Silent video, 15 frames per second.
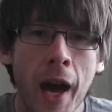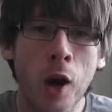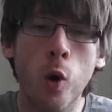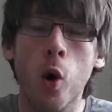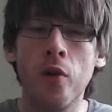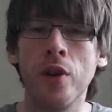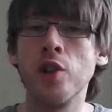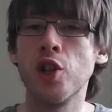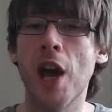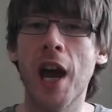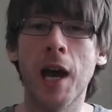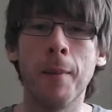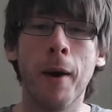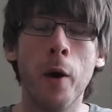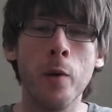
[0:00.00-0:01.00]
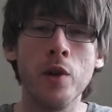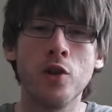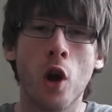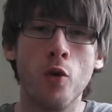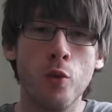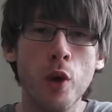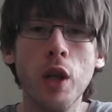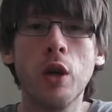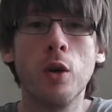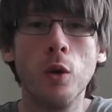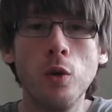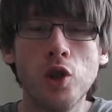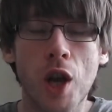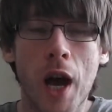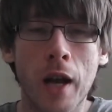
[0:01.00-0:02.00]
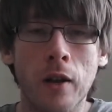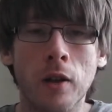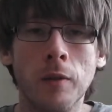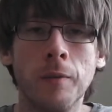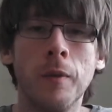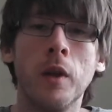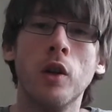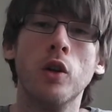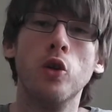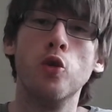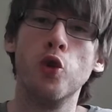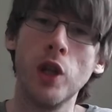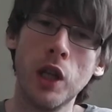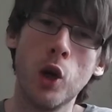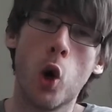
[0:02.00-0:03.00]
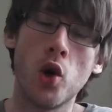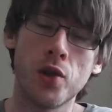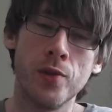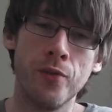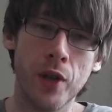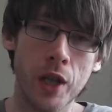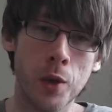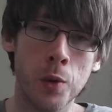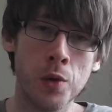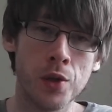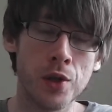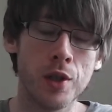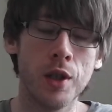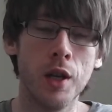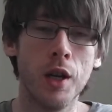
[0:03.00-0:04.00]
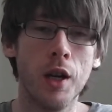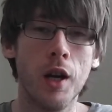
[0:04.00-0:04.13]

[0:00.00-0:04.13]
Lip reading: go over and check him out. He's got a really cool channel, really awesome videos,